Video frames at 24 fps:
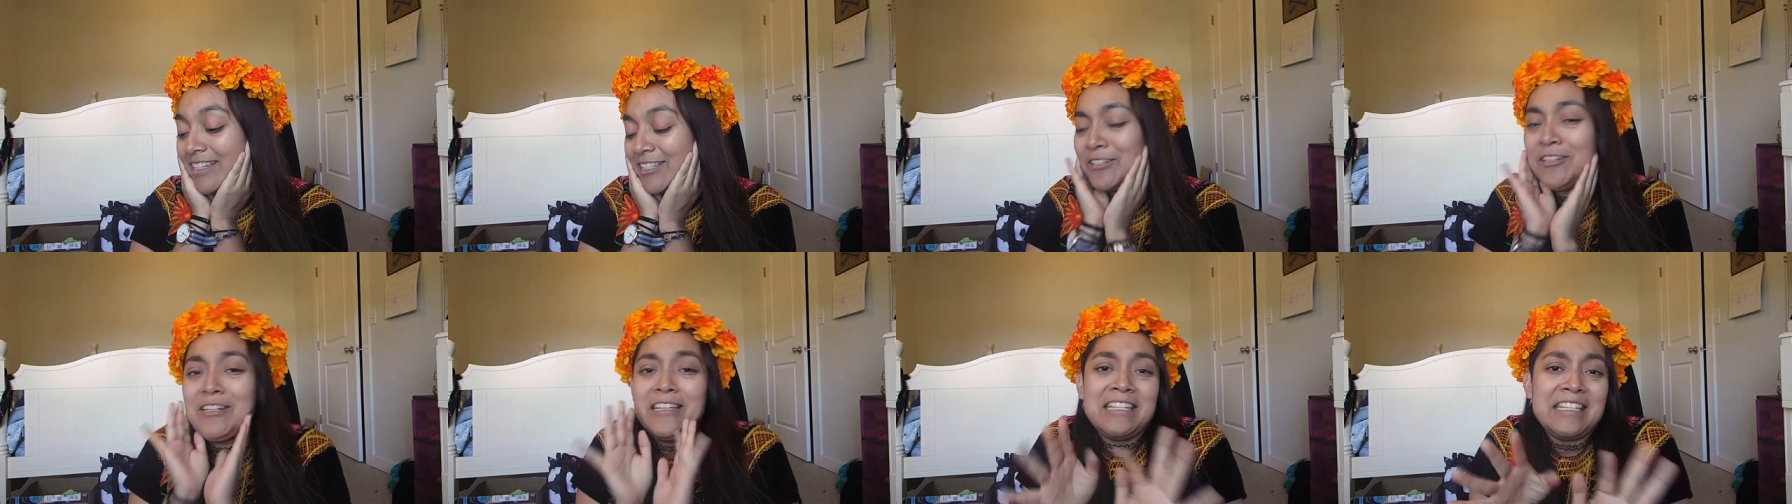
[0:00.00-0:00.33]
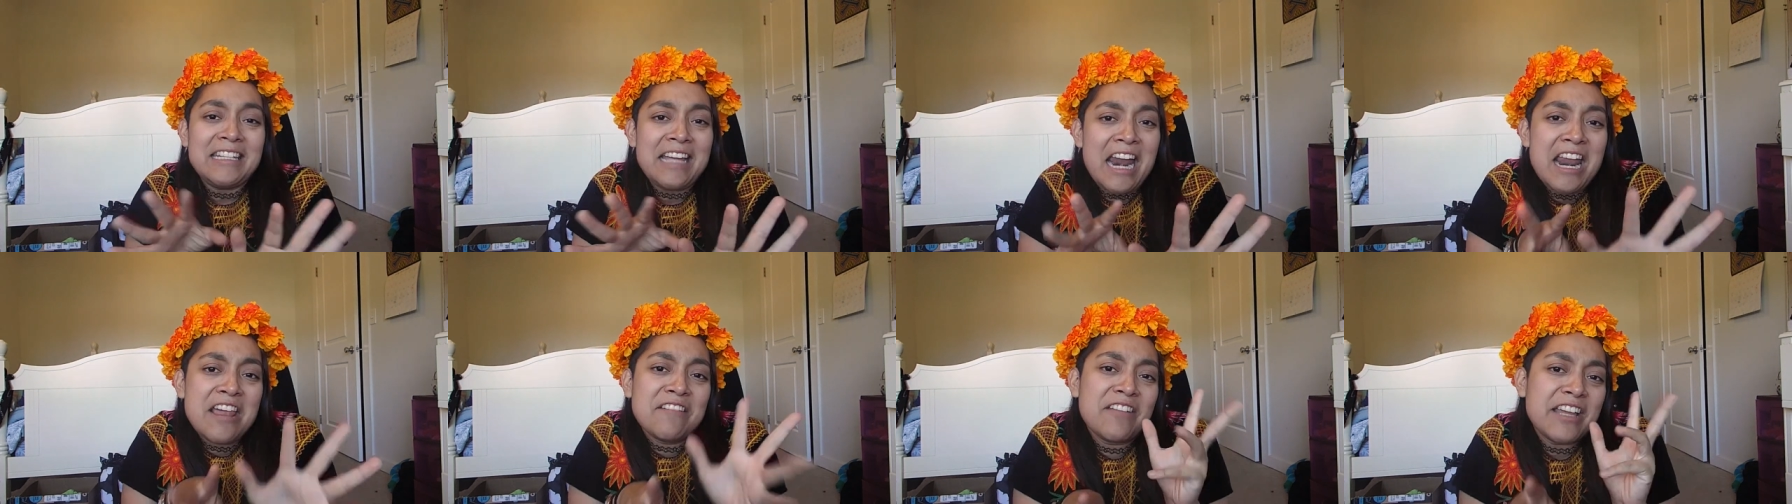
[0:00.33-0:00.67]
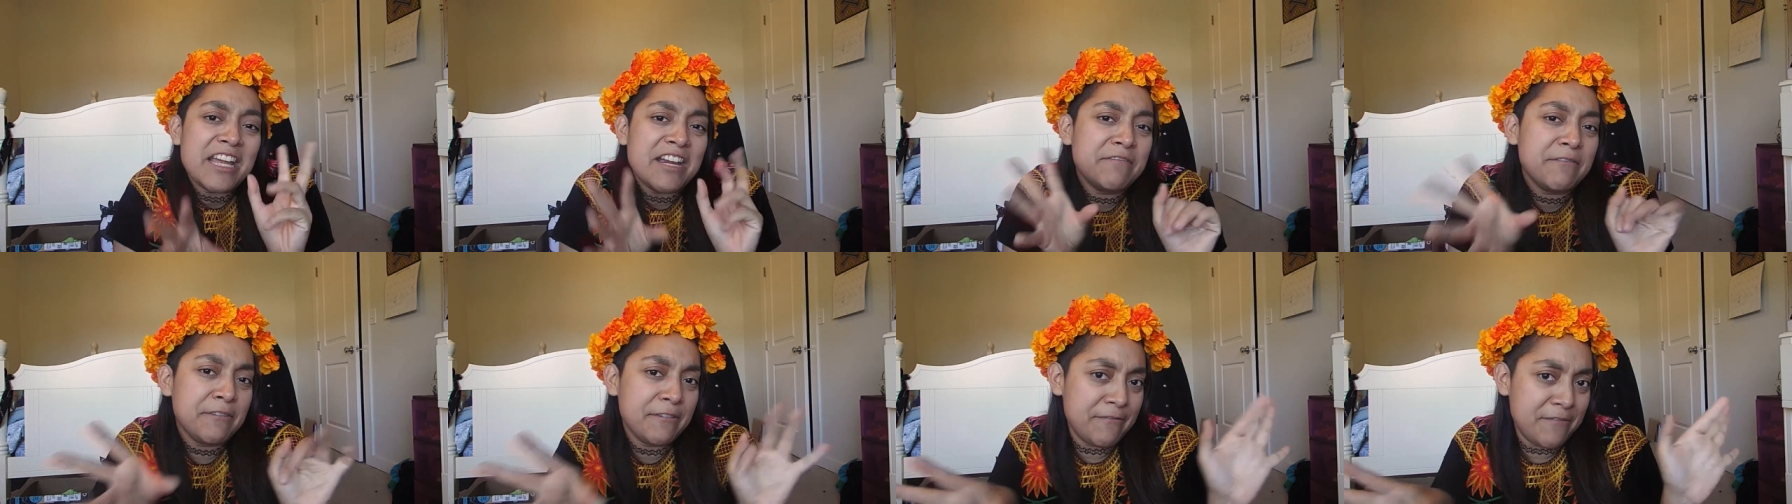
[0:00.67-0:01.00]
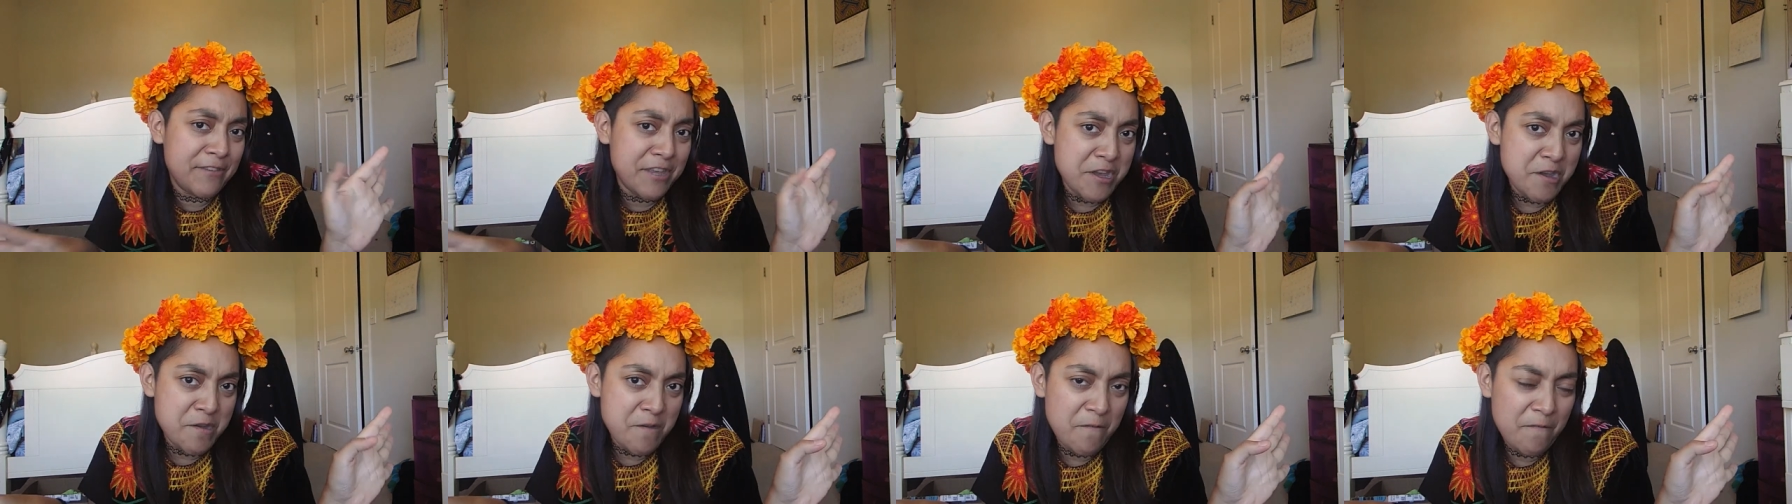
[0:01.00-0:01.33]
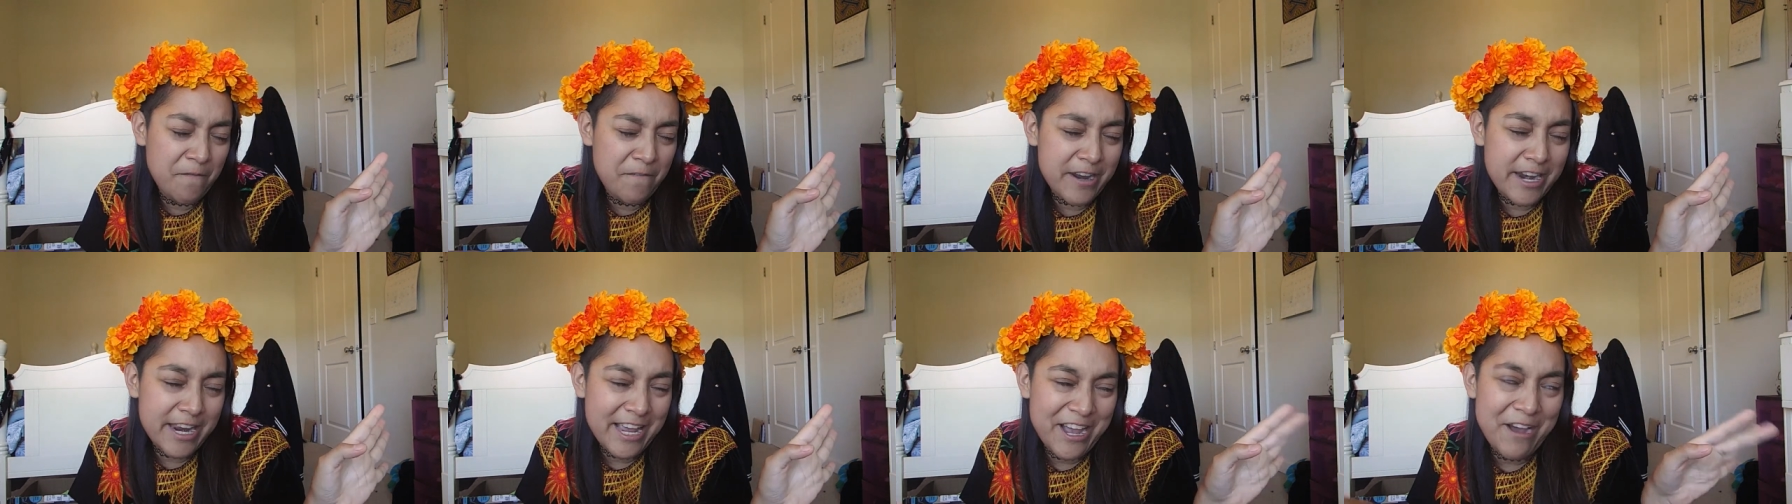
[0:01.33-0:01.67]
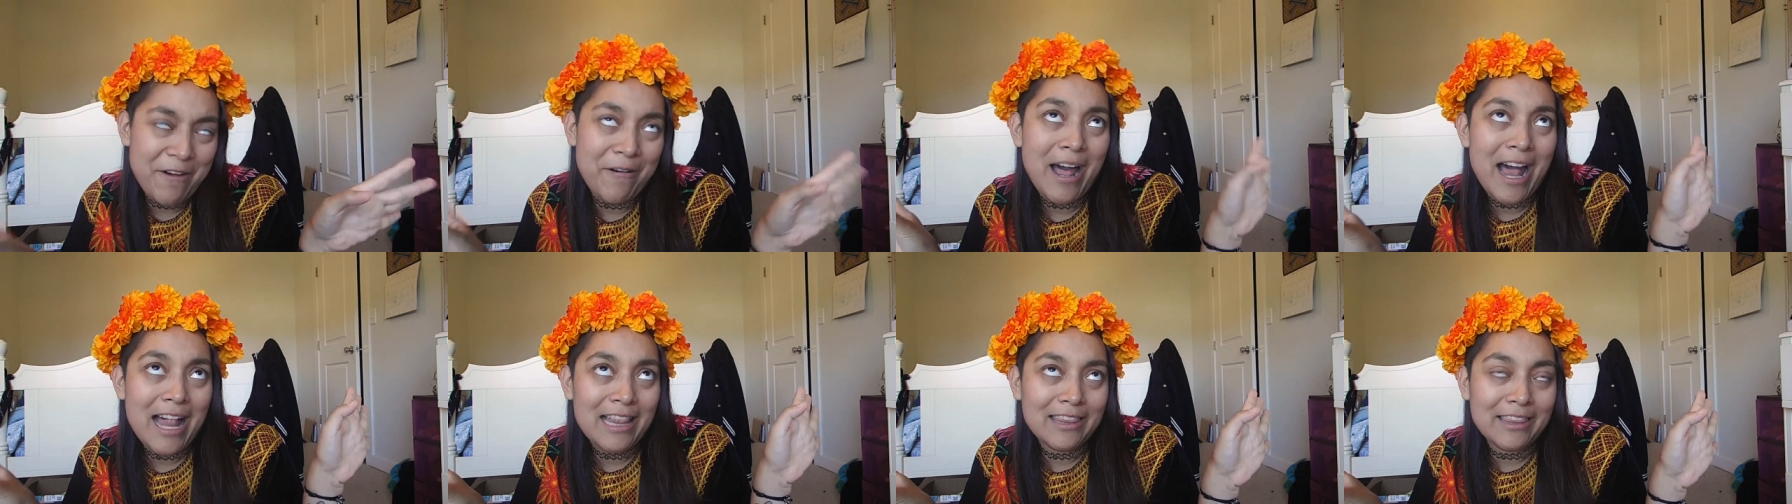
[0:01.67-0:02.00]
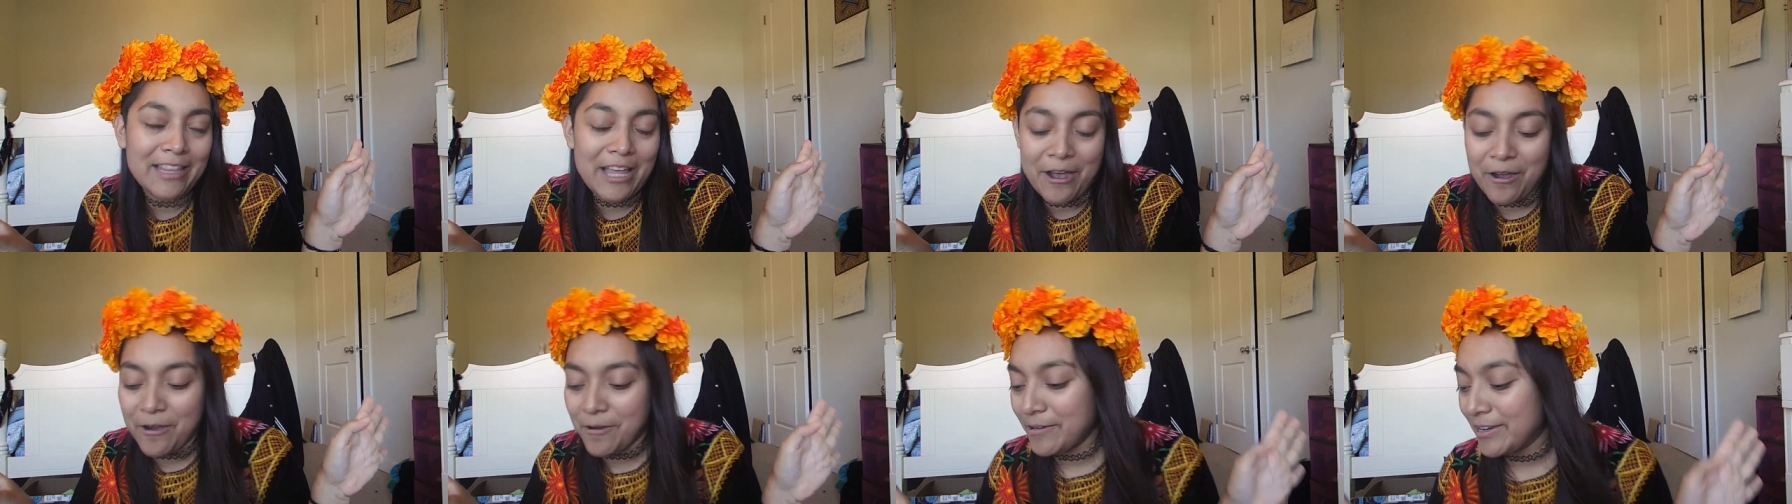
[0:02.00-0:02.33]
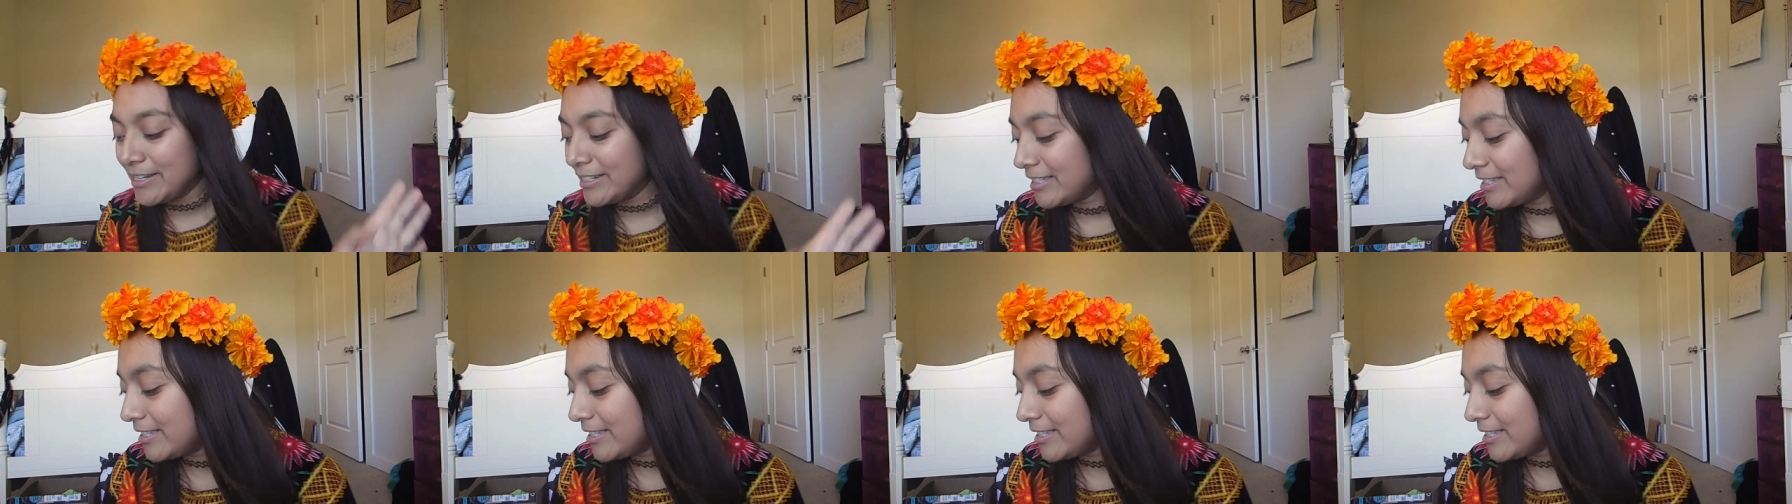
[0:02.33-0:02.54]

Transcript: so this is kind of like a review video, hello and